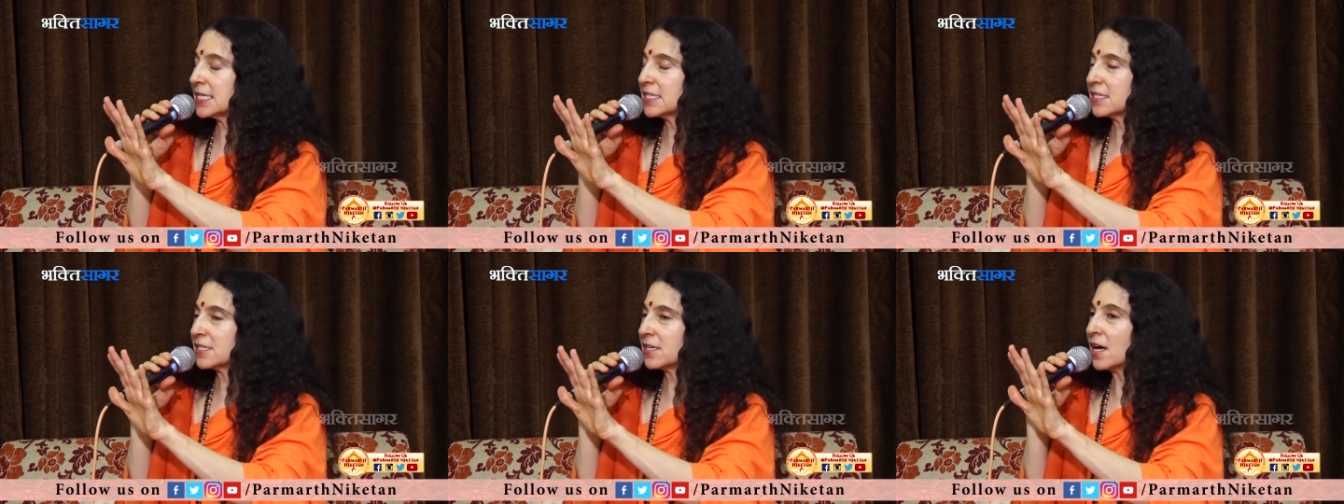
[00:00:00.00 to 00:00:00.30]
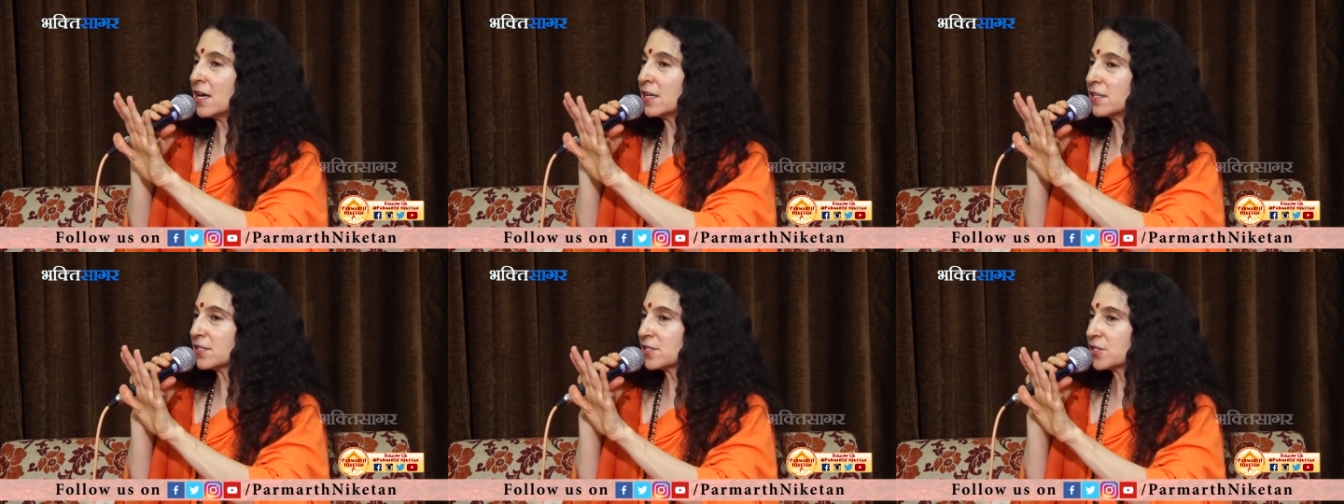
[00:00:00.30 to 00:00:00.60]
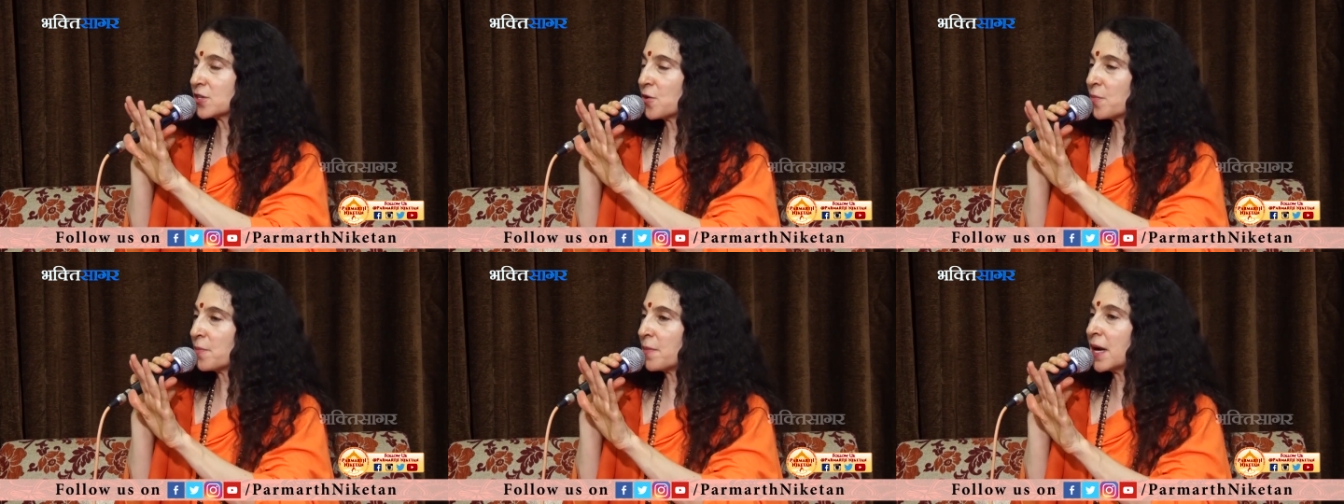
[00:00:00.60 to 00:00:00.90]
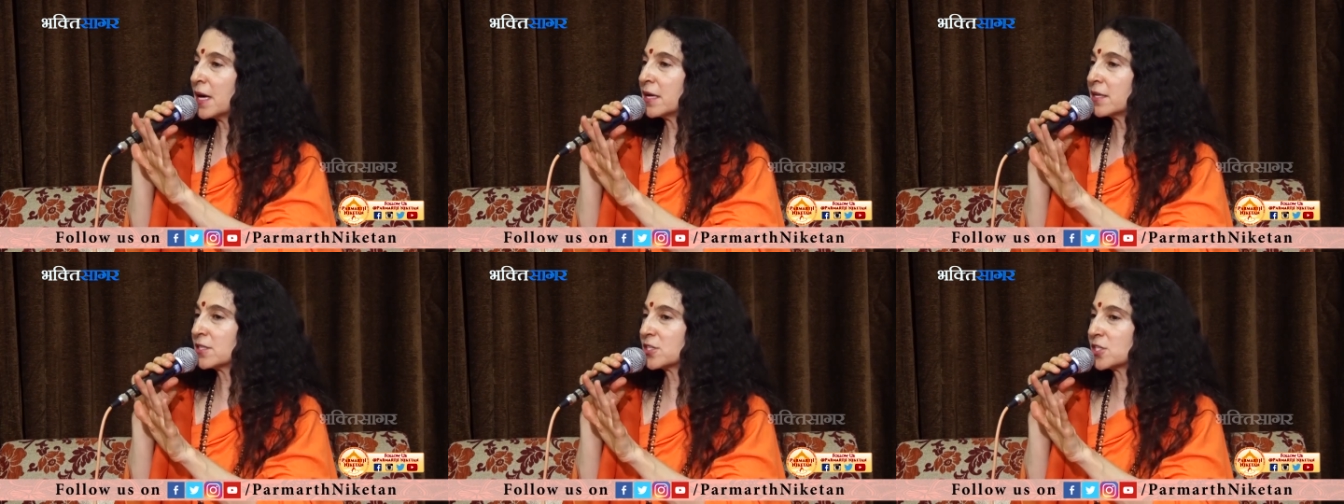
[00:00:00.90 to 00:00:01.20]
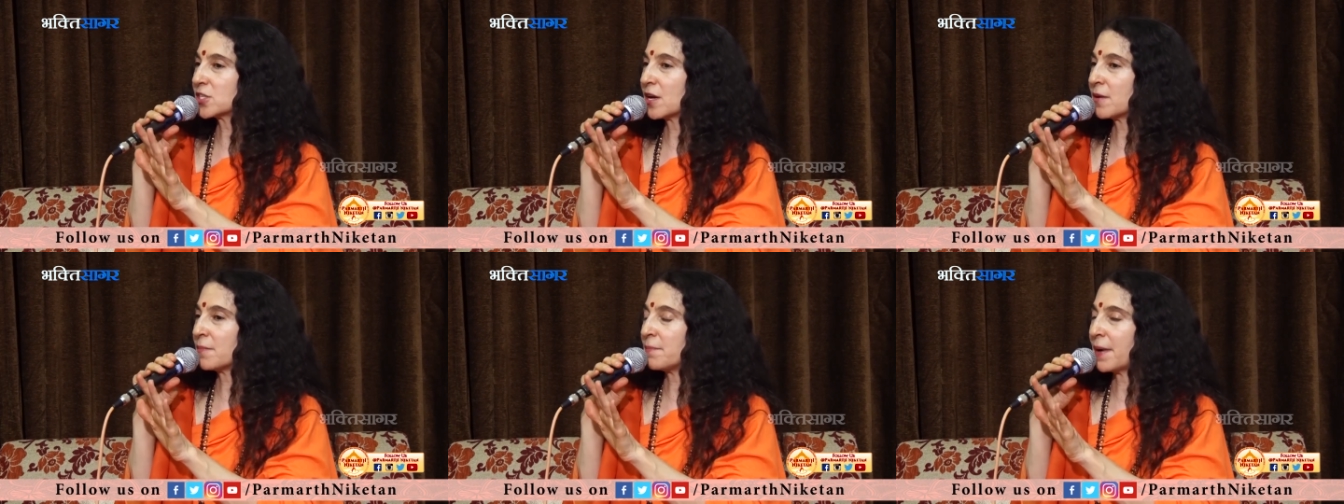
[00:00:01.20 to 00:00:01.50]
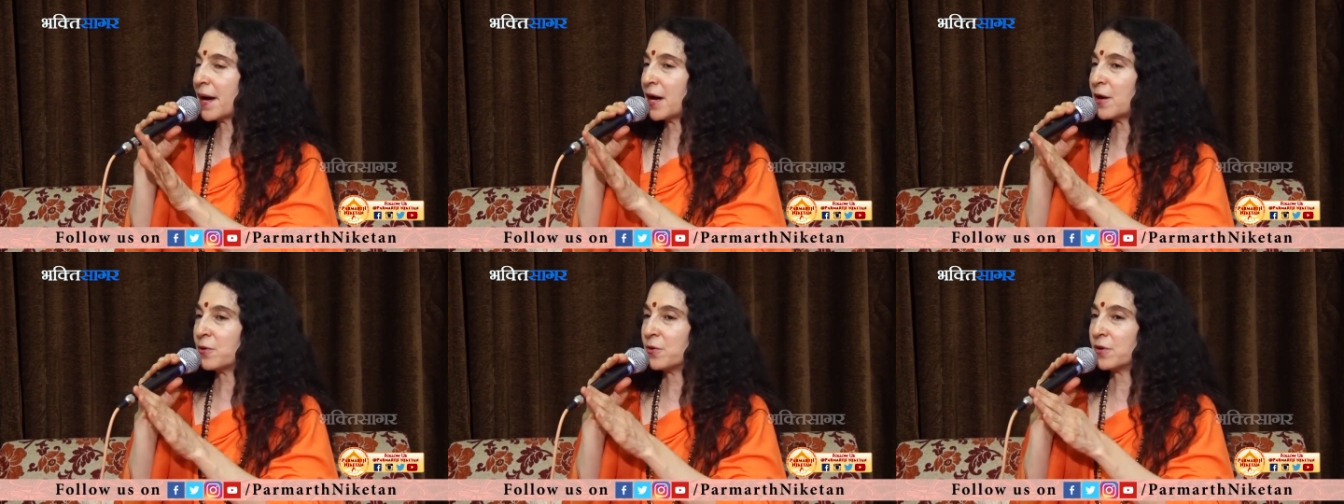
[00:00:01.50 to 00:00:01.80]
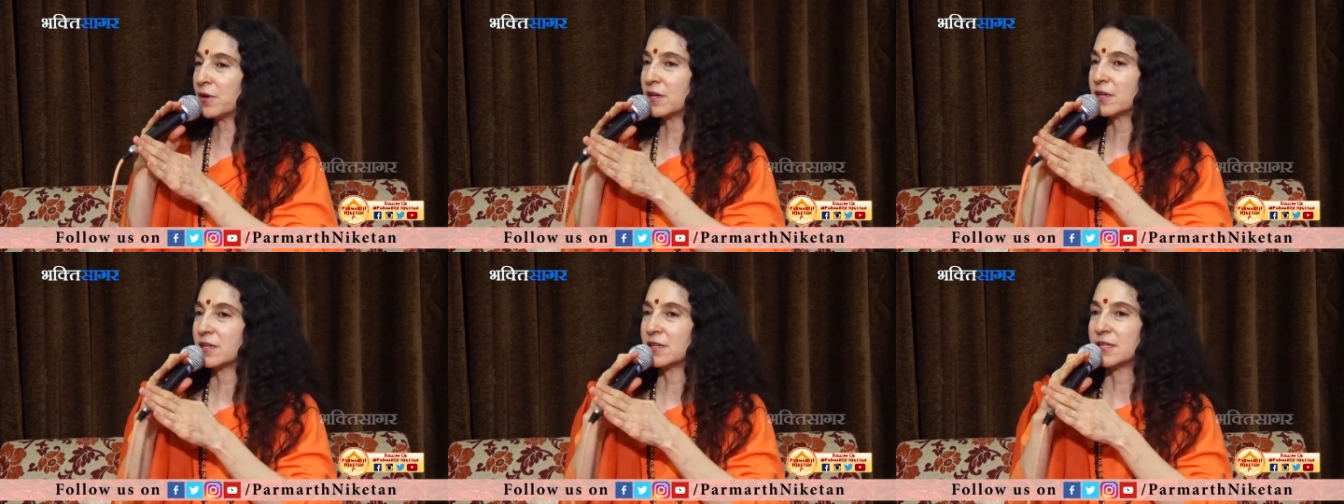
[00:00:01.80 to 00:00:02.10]
it's not so much
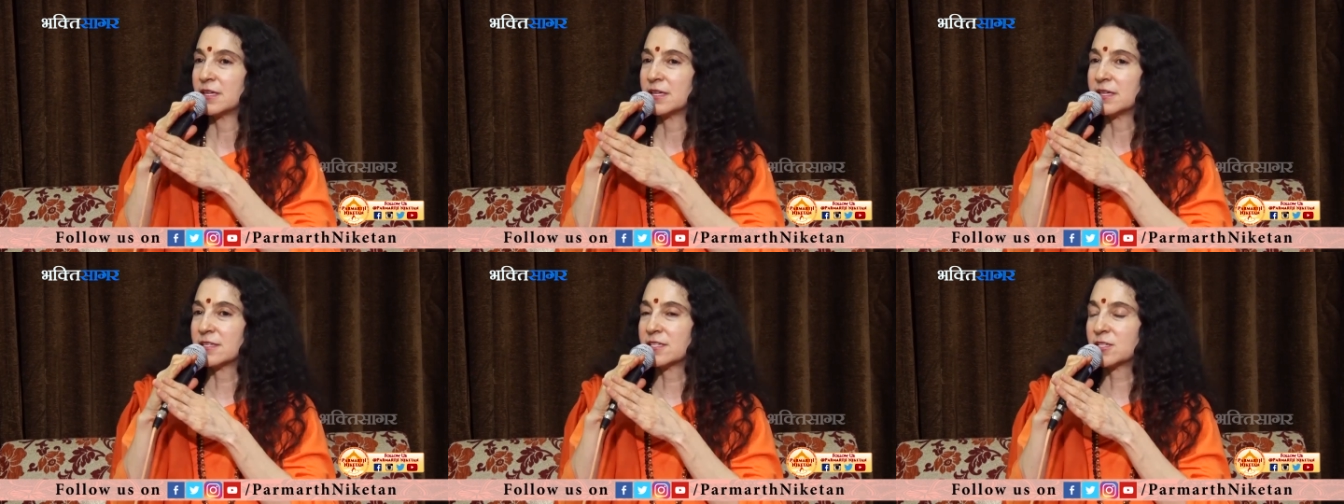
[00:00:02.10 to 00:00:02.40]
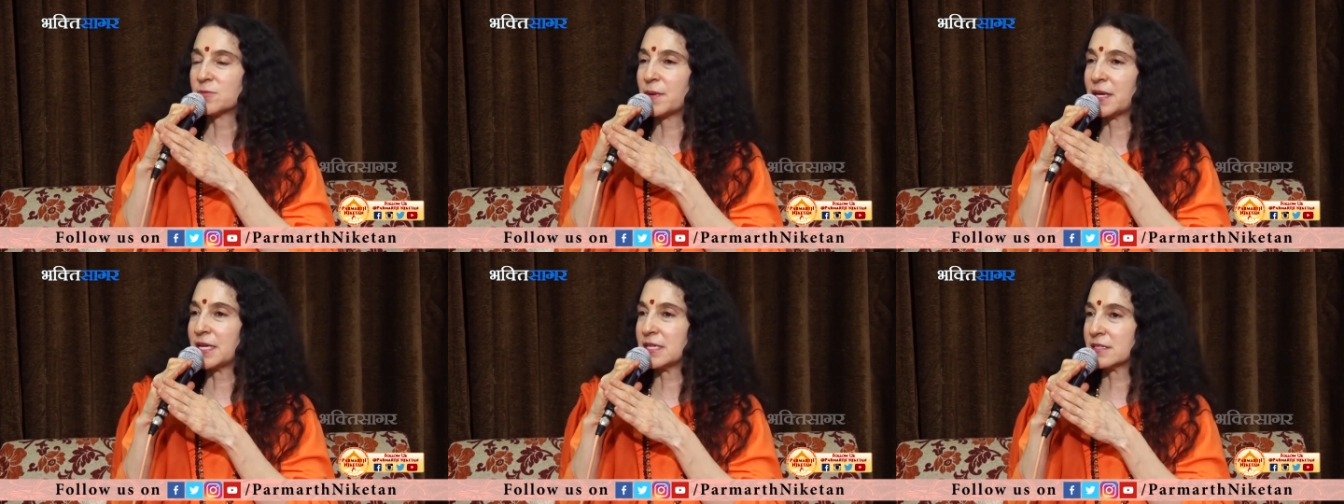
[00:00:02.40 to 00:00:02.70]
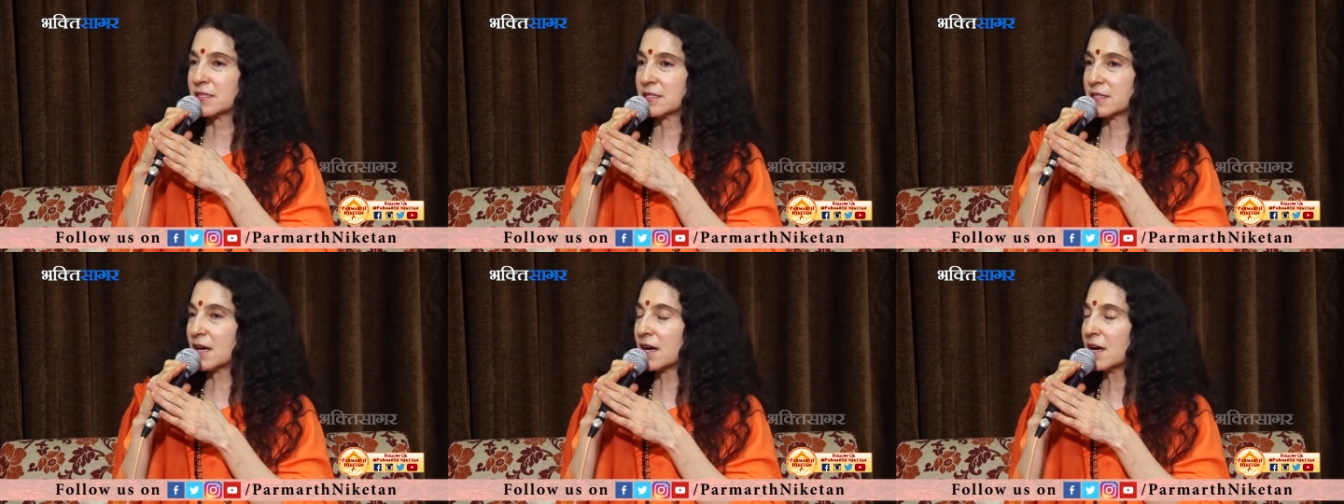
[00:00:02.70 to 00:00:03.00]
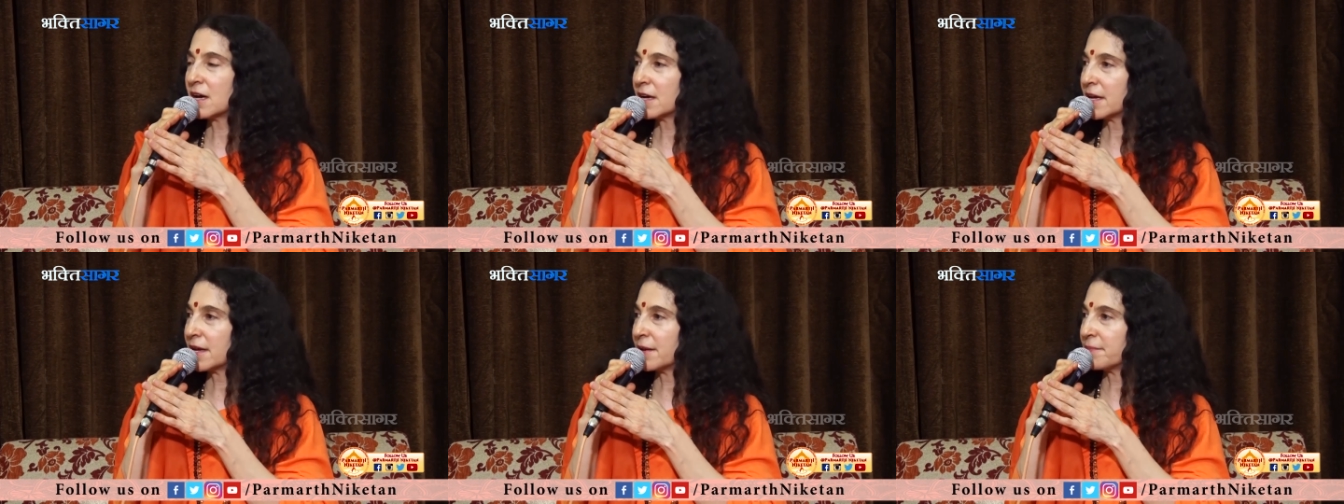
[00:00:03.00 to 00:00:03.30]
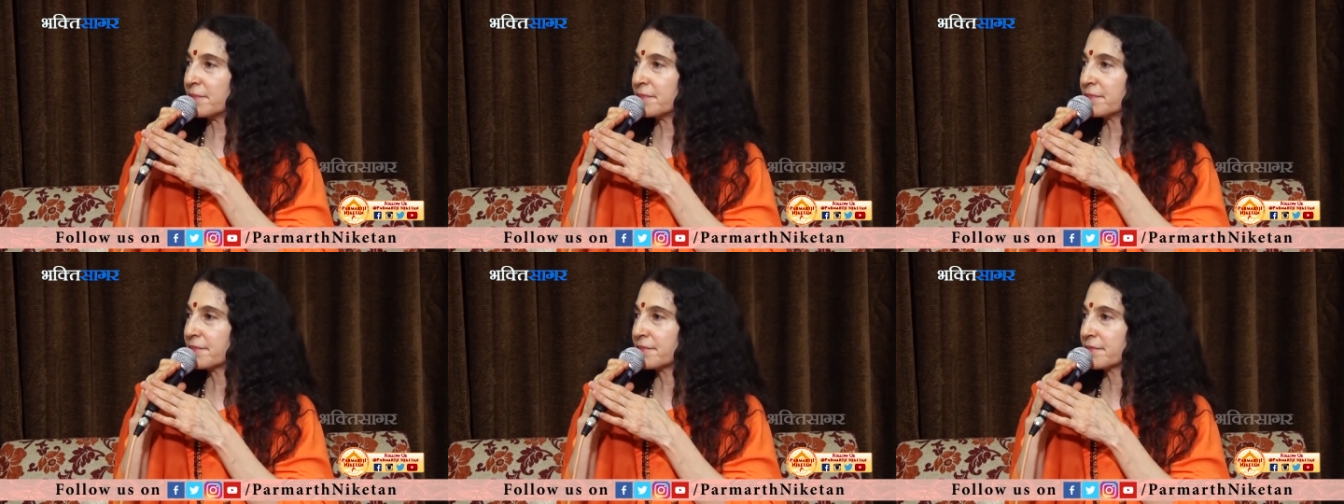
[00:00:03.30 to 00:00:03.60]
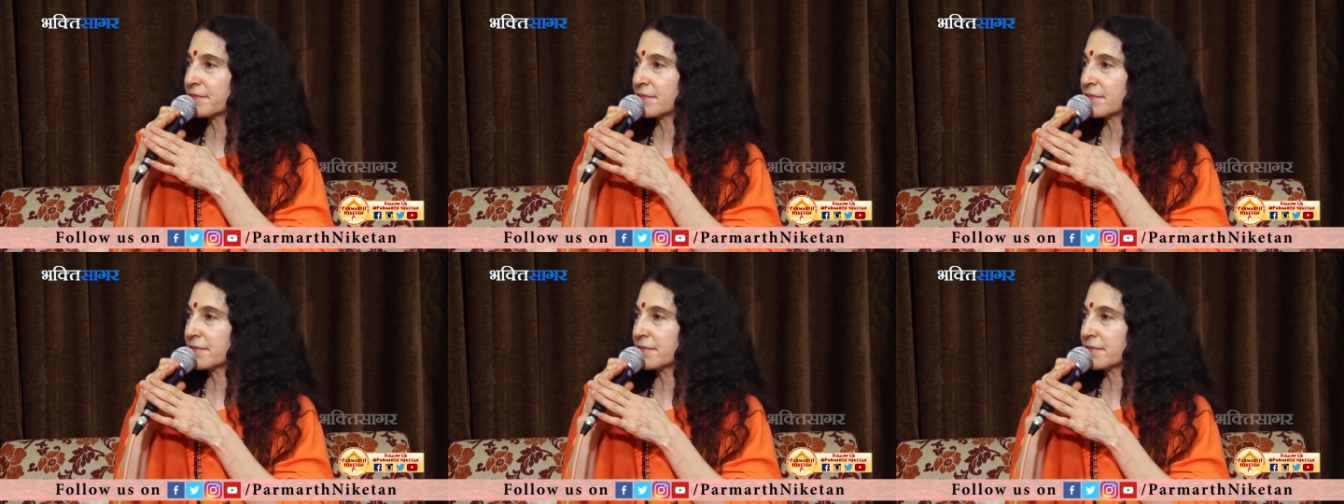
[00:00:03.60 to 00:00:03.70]
about space-time